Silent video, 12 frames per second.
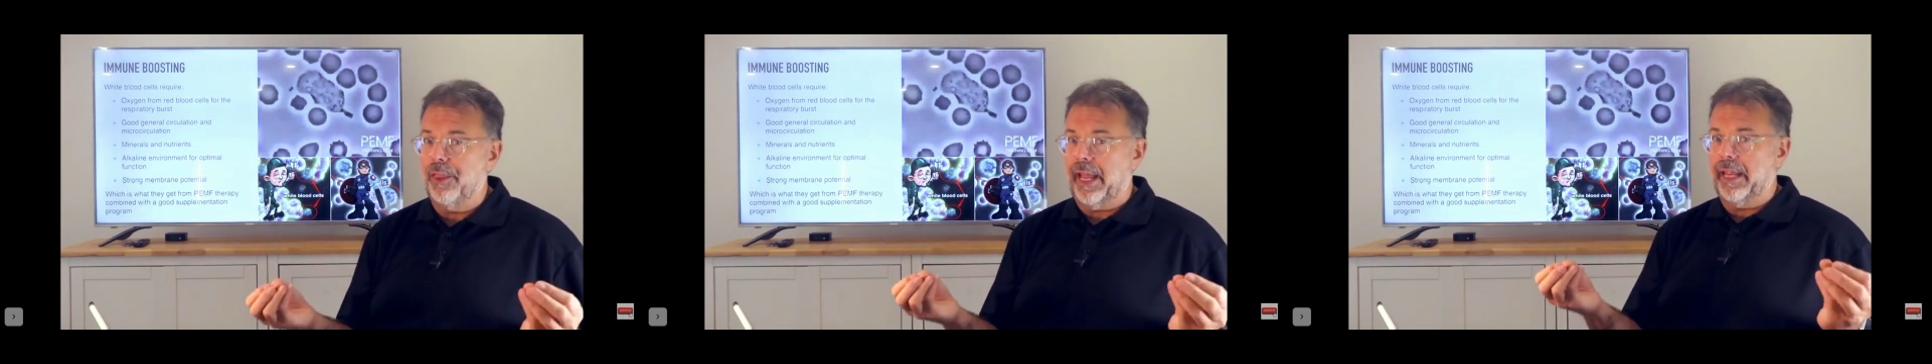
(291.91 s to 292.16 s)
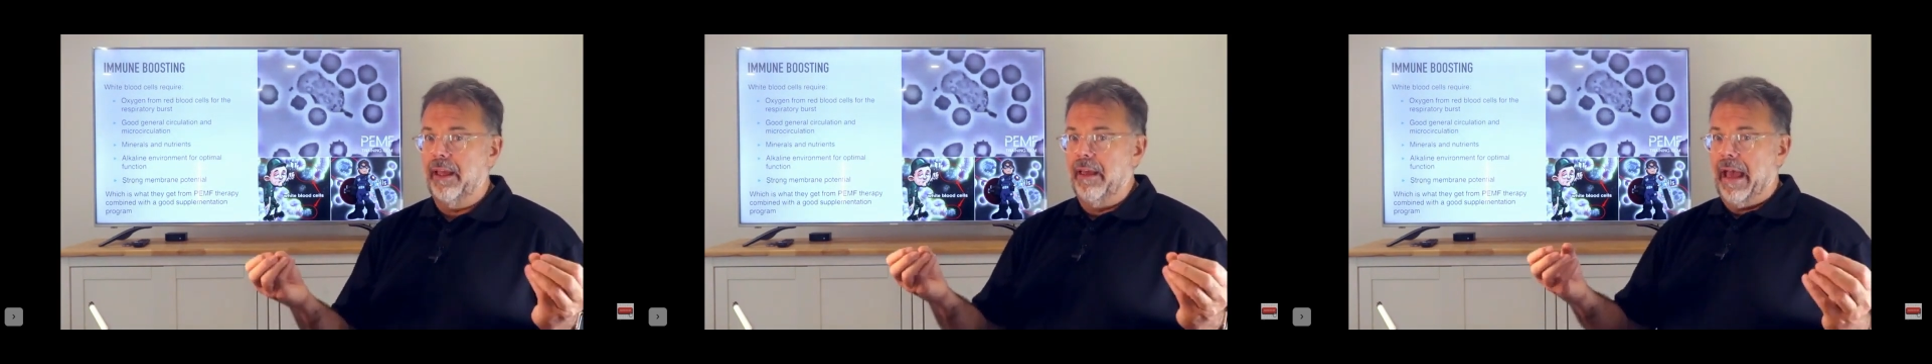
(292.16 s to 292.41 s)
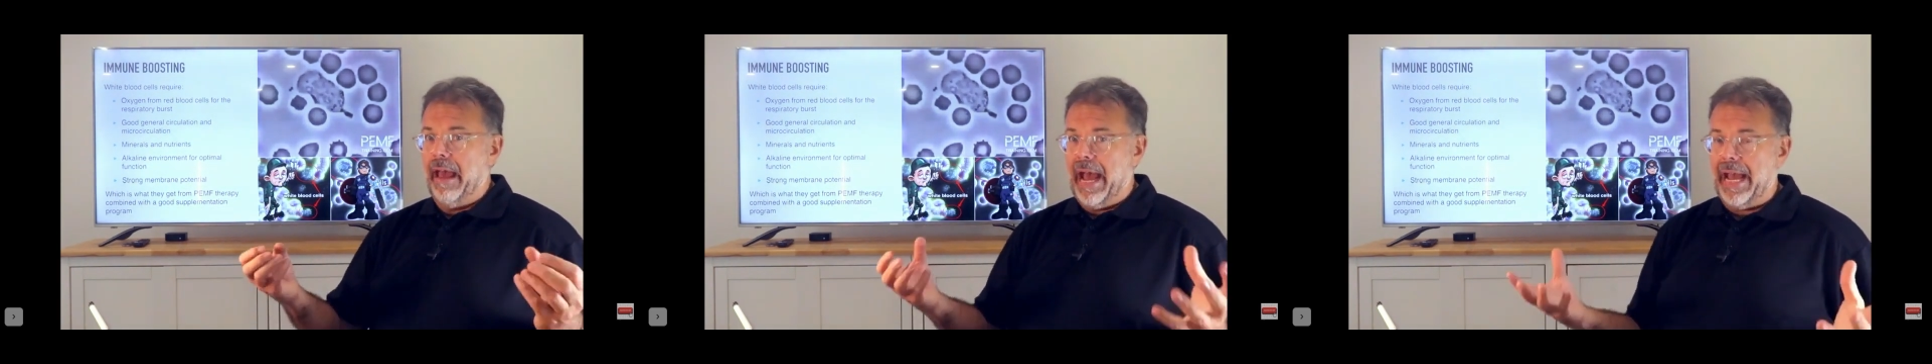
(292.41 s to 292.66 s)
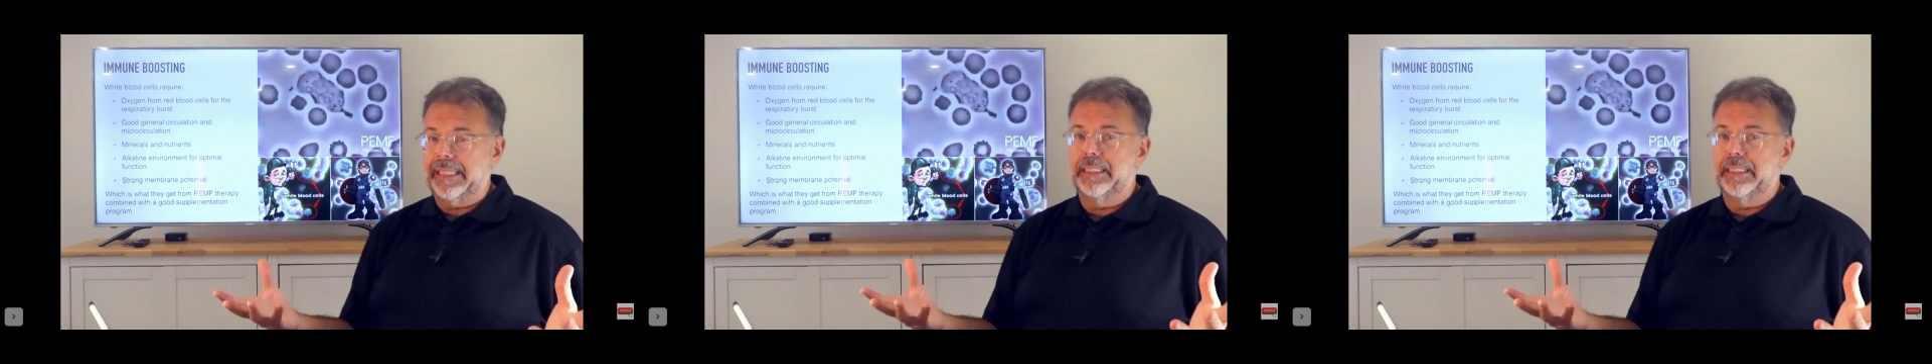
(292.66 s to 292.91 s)
they
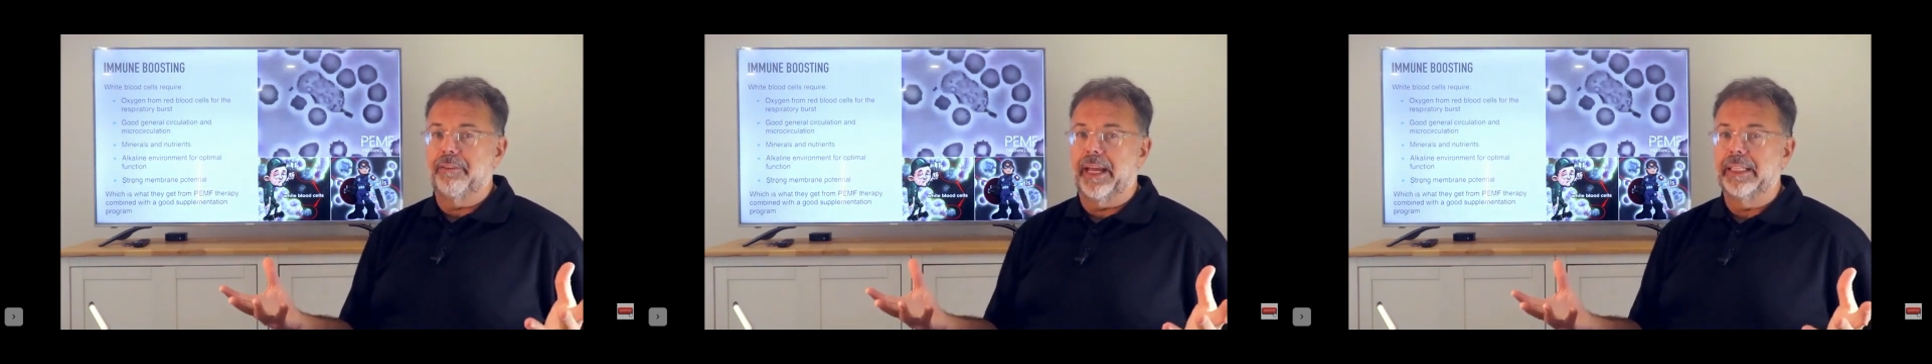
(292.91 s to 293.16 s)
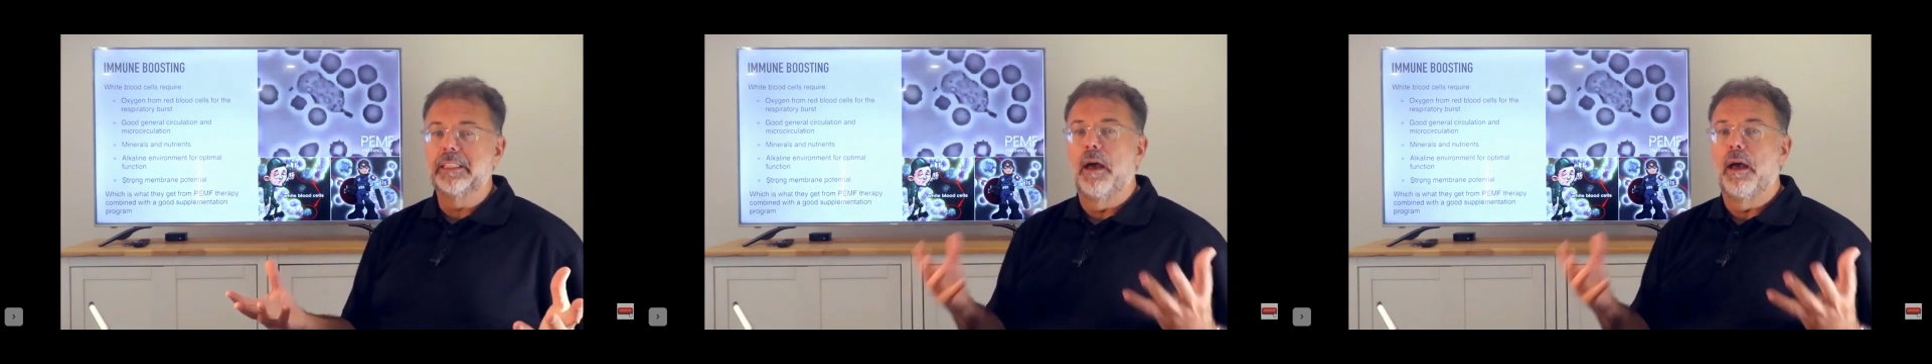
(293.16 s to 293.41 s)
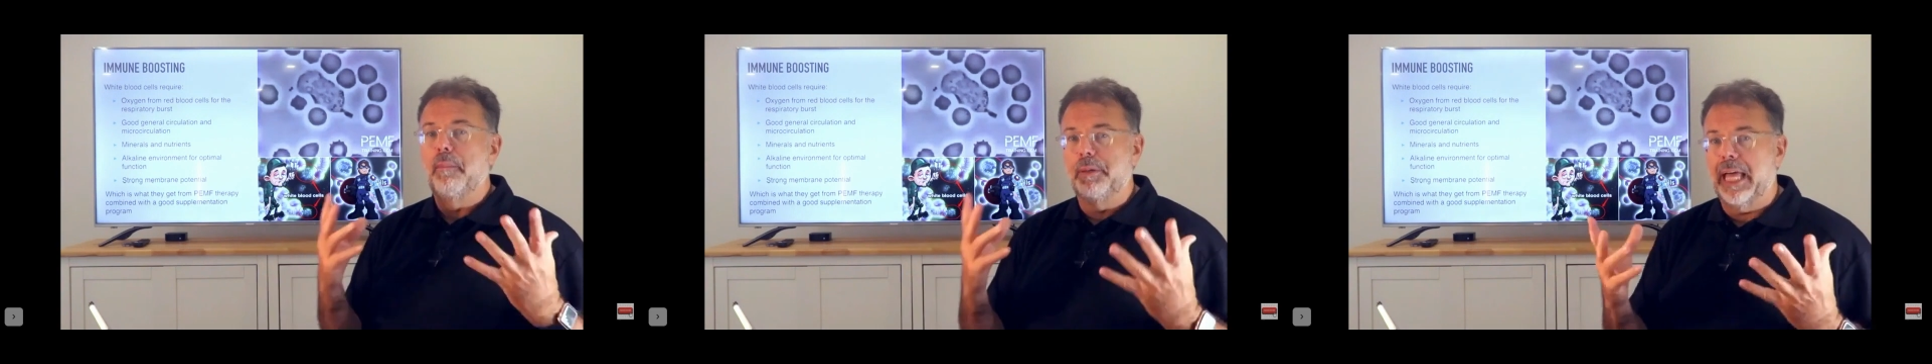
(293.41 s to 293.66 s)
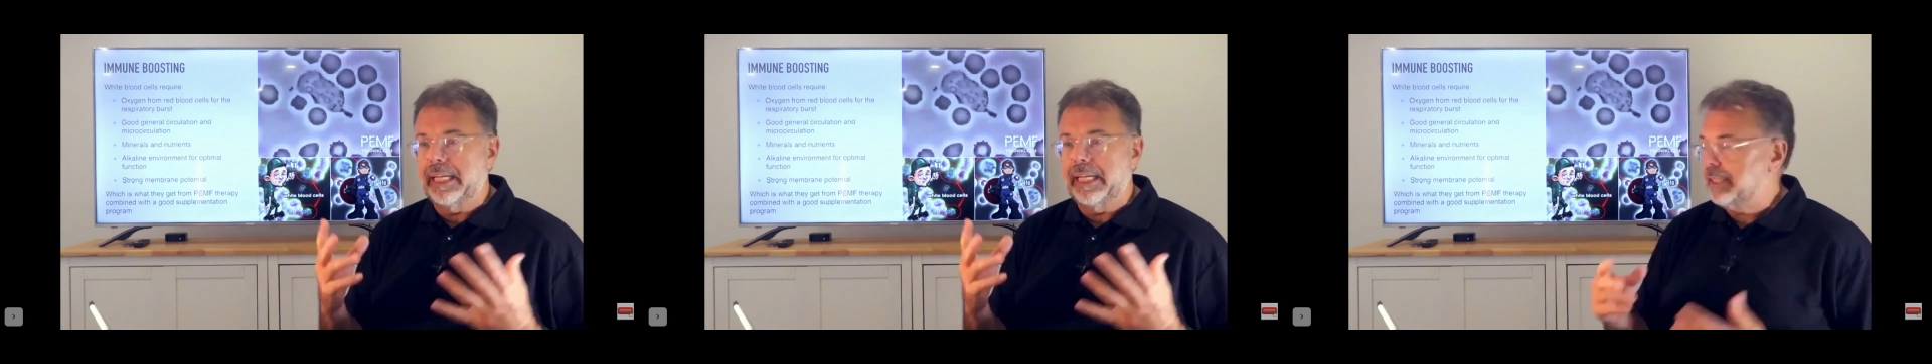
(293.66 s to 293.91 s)
activate.
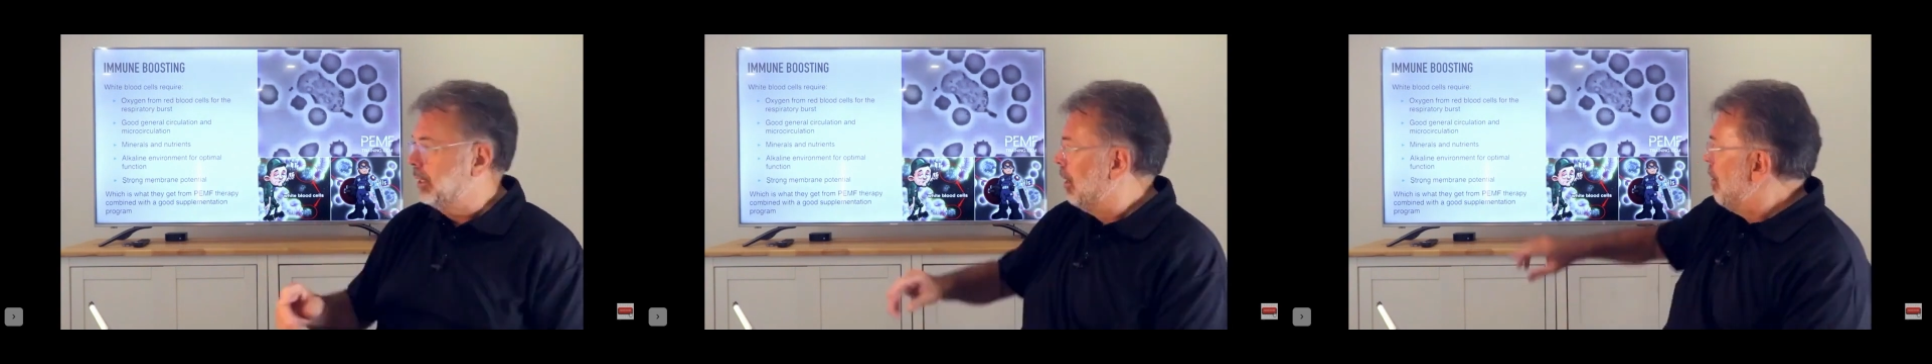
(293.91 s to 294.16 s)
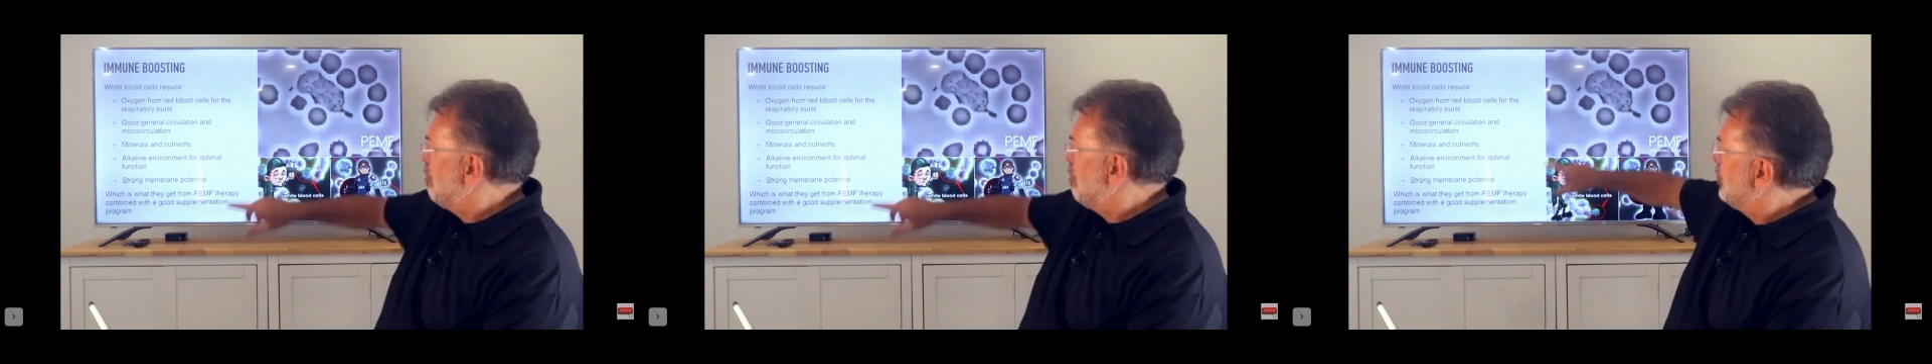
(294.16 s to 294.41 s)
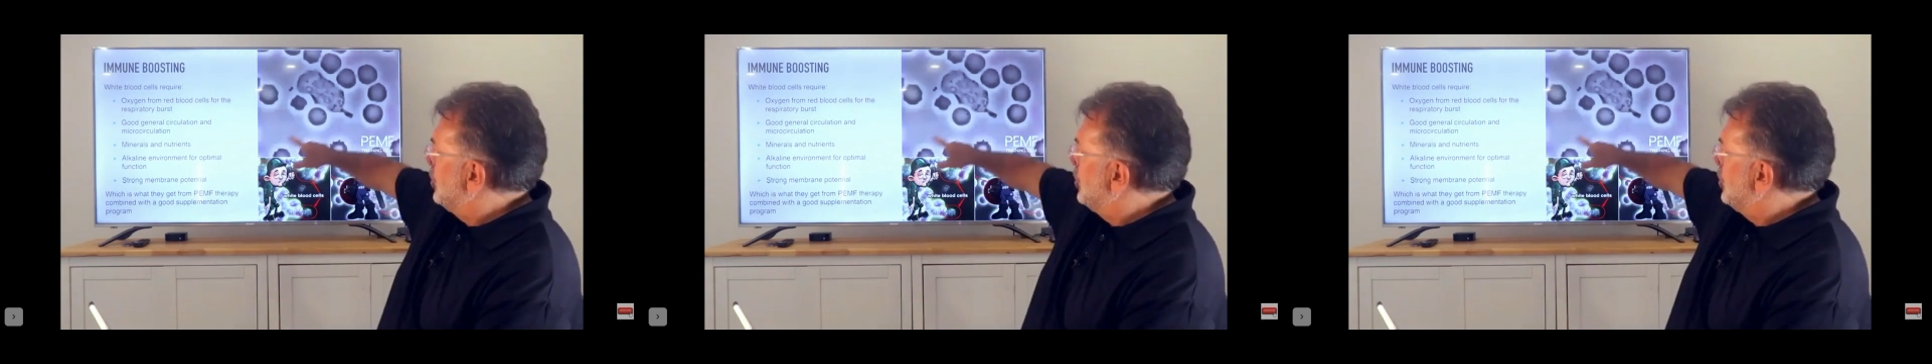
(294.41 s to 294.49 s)
Plus,